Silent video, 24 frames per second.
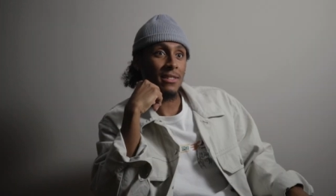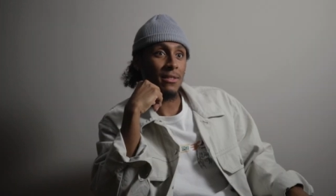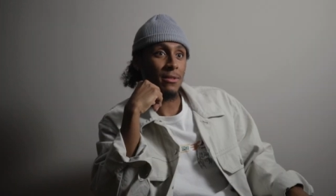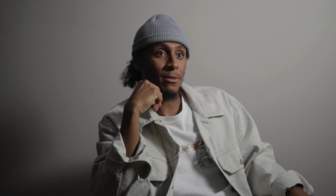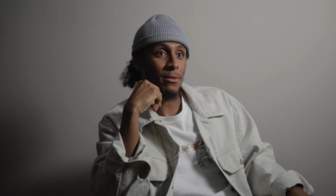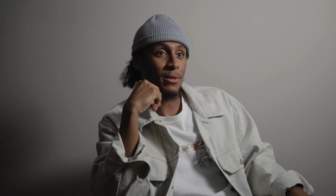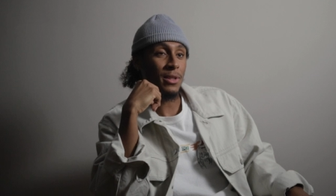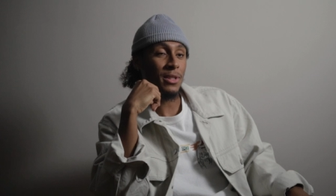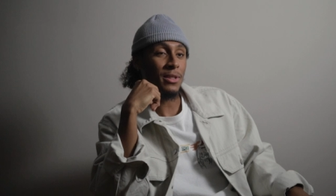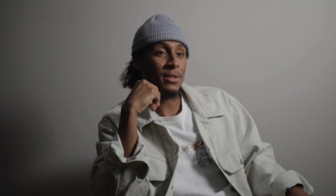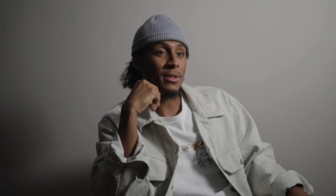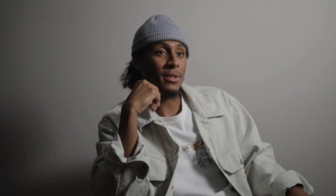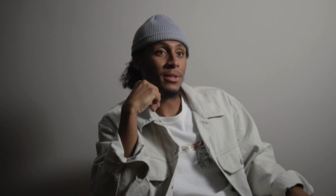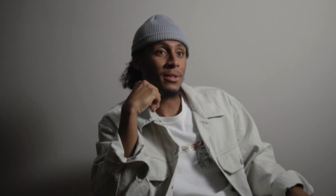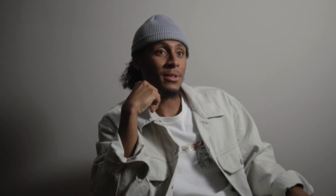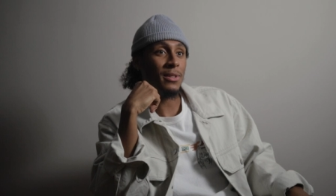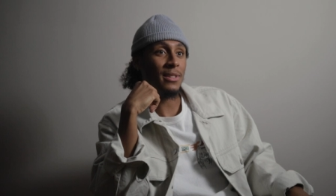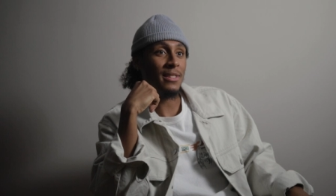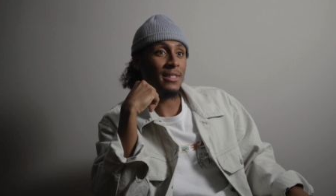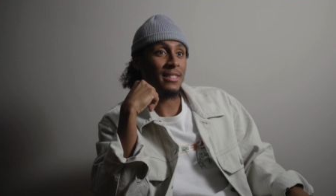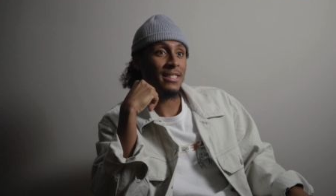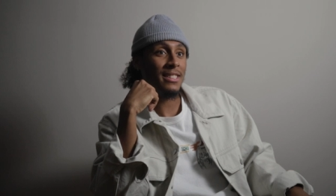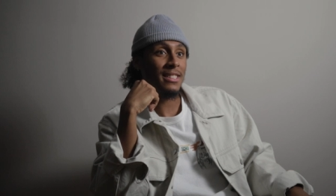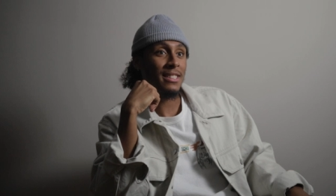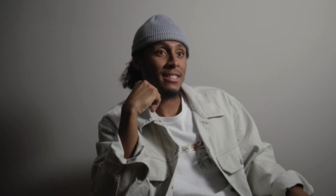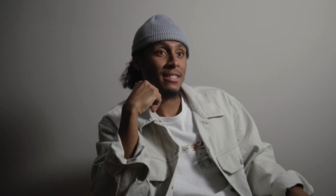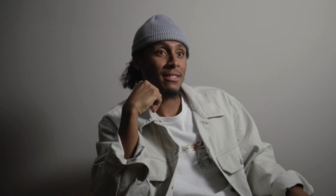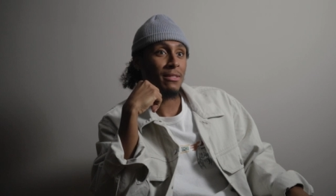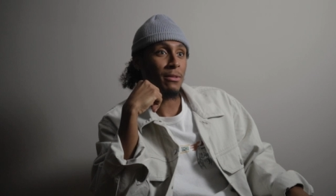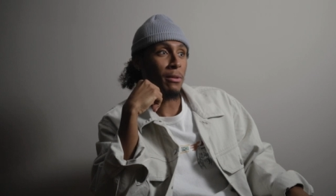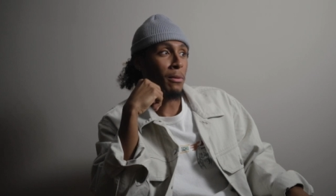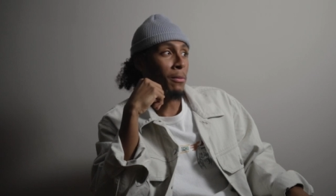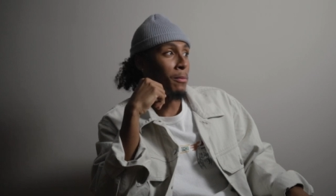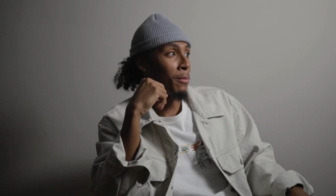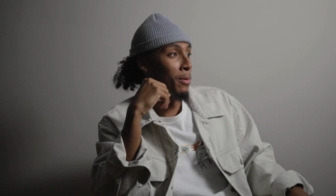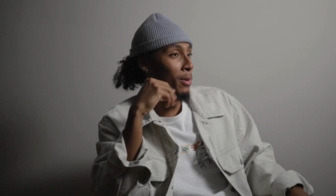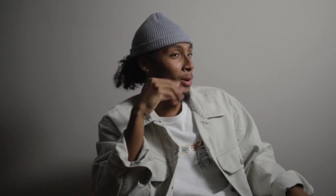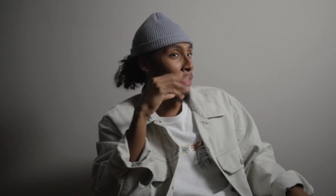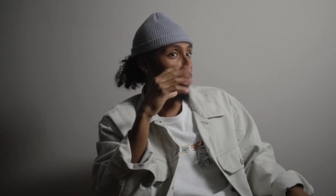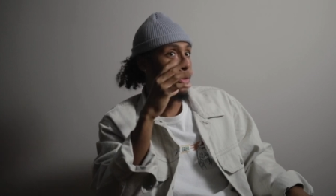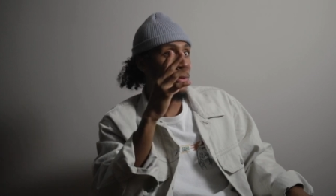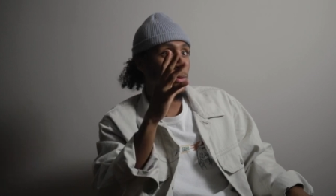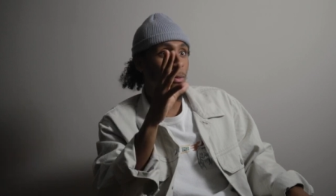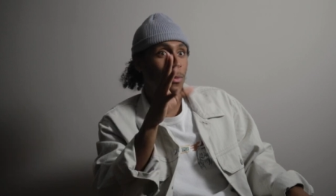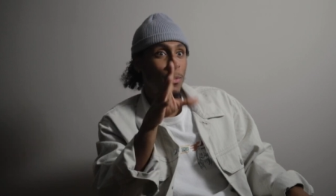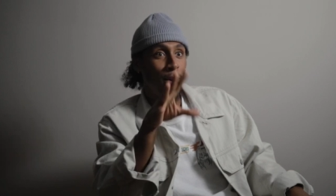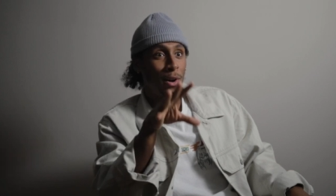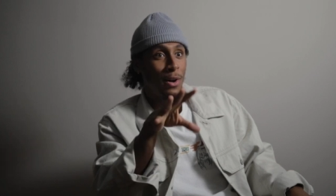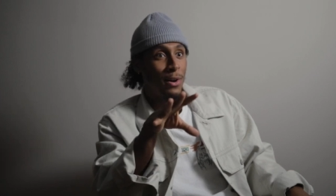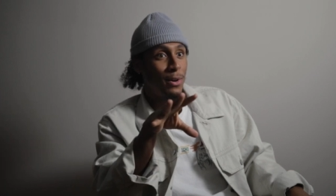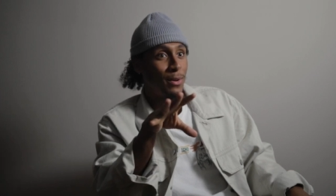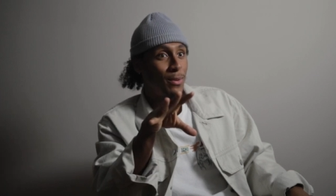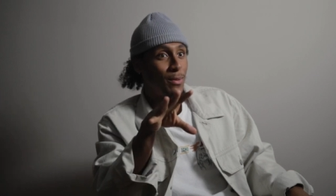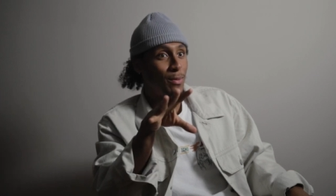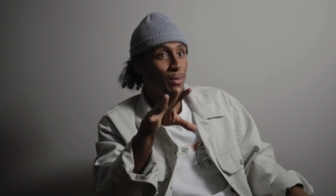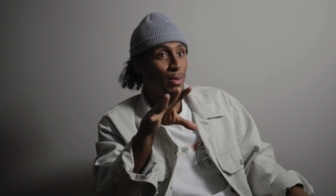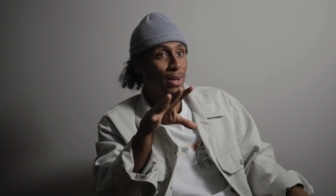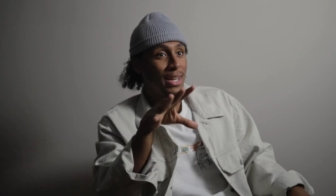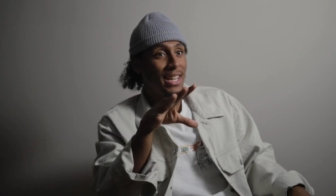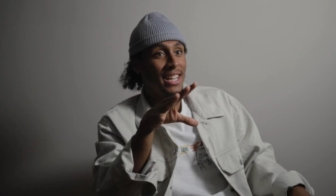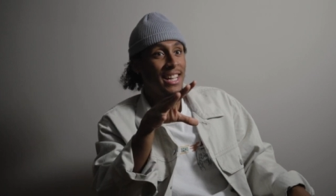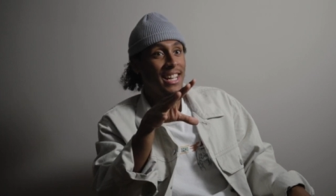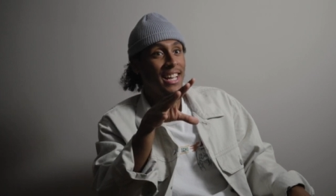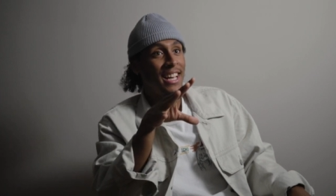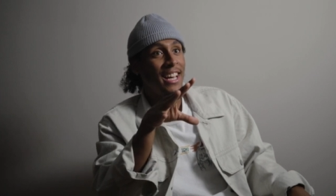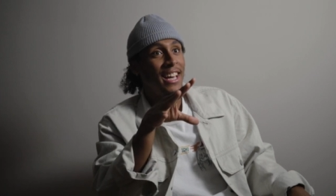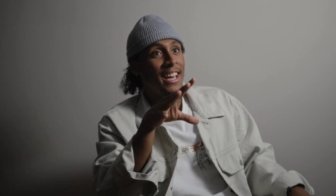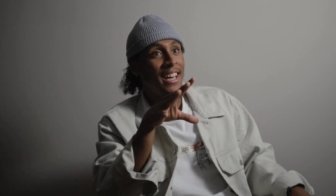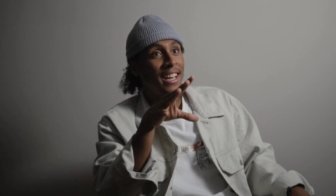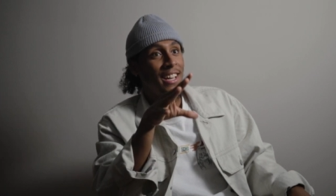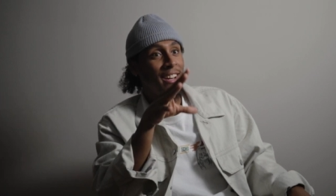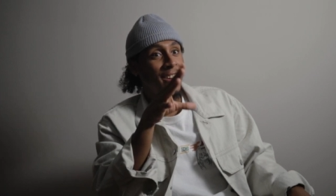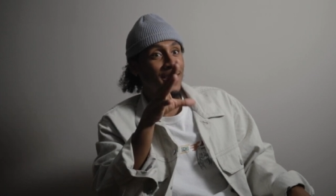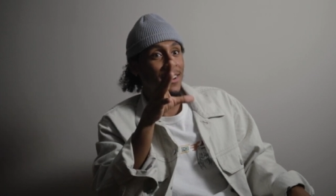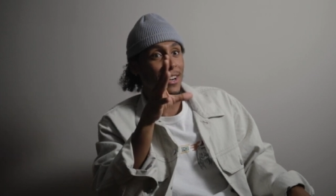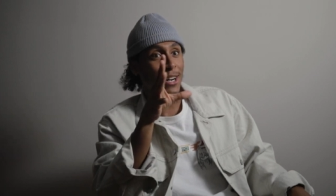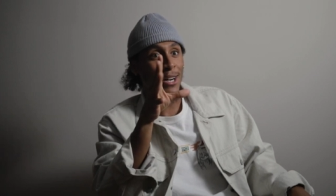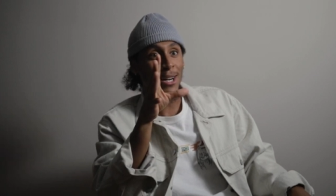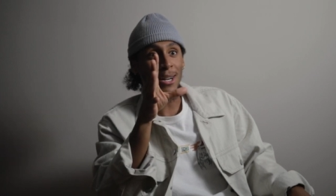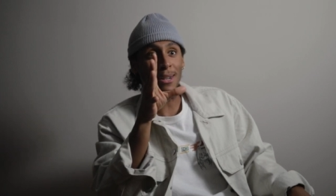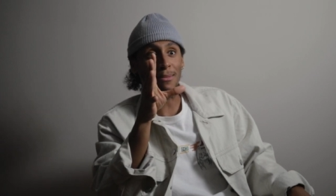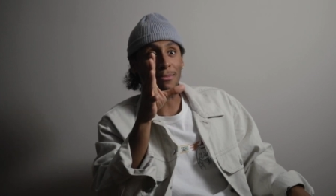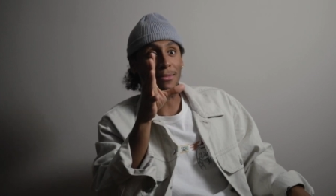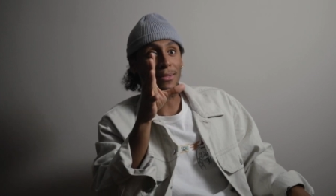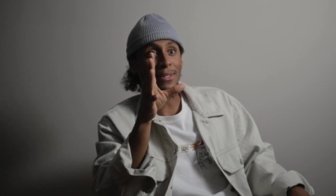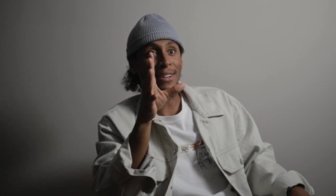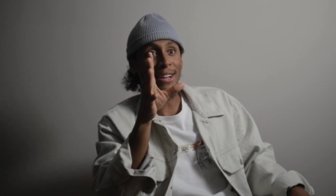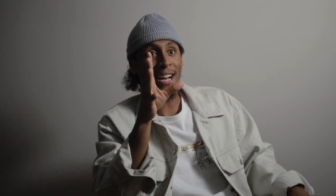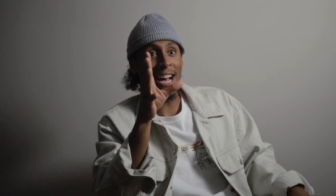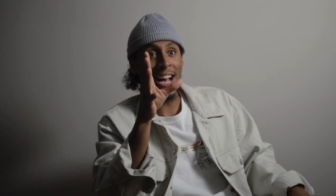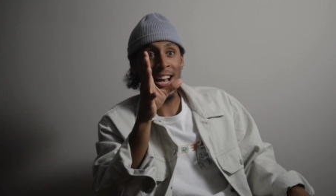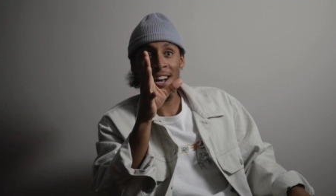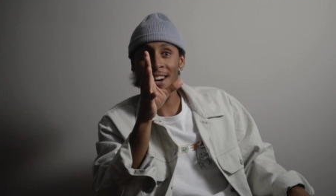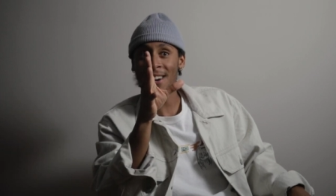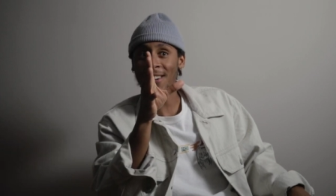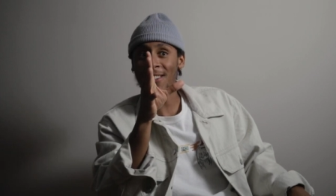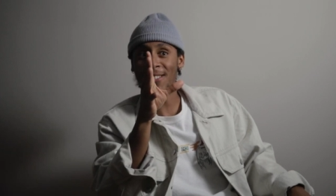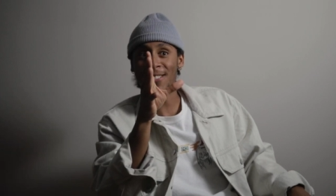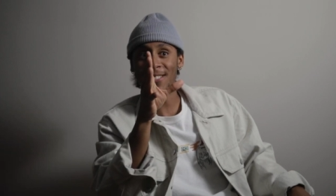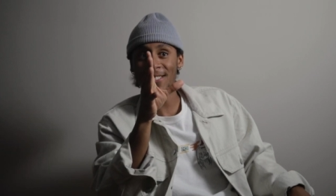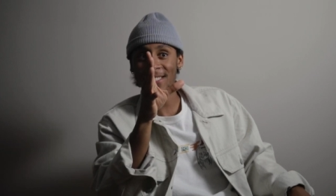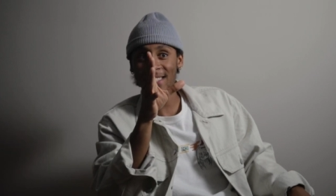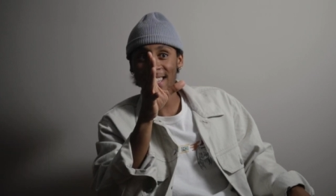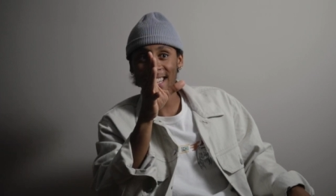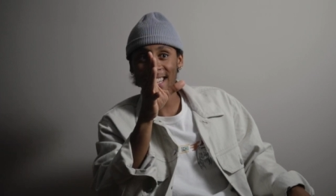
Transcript: What are you doing? Whoa, whoa, what? you're up. How?